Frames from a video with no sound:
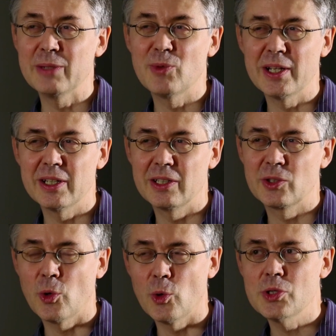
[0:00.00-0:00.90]
We run a
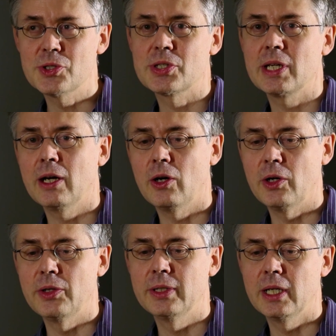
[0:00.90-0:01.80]
course
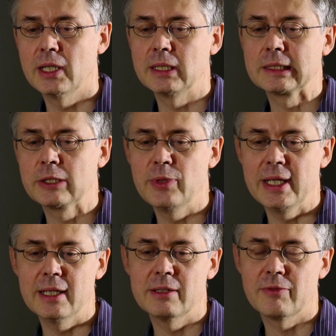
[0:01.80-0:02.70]
on
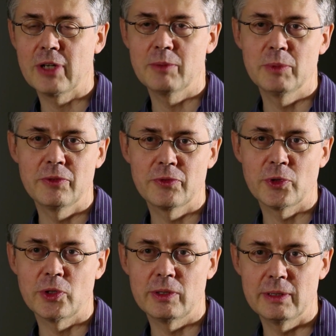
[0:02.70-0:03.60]
career development
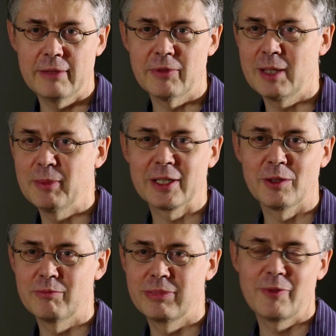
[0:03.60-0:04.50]
for
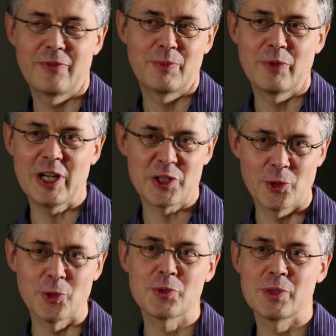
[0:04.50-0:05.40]
environmental
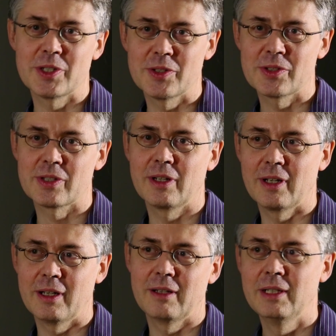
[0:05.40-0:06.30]
professionals, which is
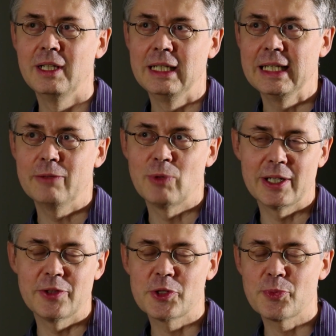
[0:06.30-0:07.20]

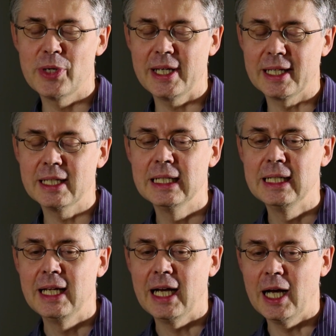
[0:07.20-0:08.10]
run in the spring.
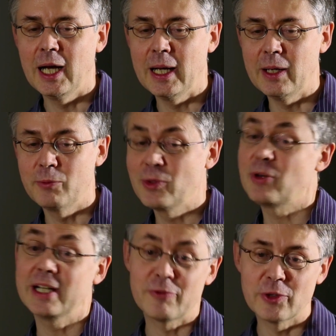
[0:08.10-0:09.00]

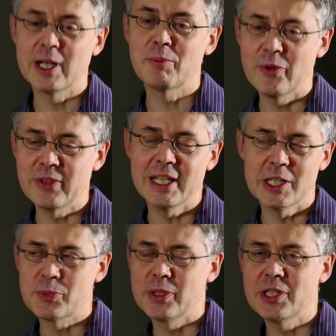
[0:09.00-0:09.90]
We've run it for a number of
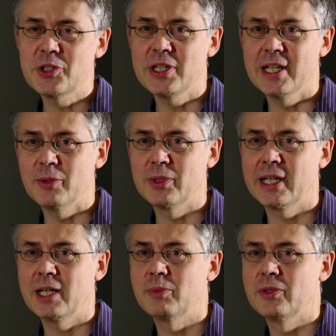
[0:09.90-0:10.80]
years, but this year, with
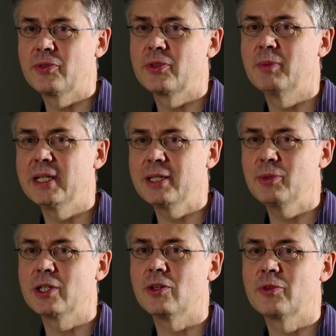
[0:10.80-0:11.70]
the help of the money
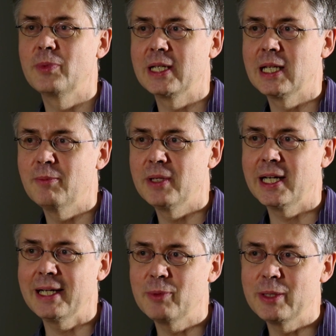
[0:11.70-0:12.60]
we got from the
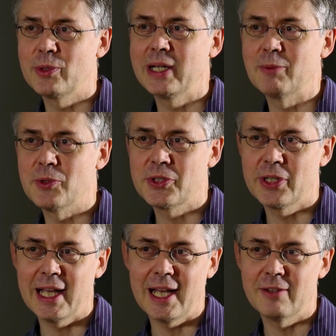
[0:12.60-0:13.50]
alumni, we were able
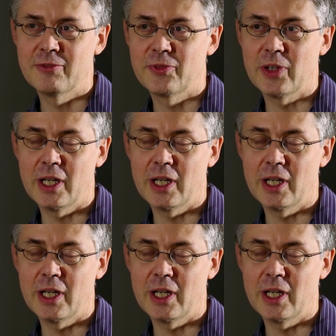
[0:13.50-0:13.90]
to have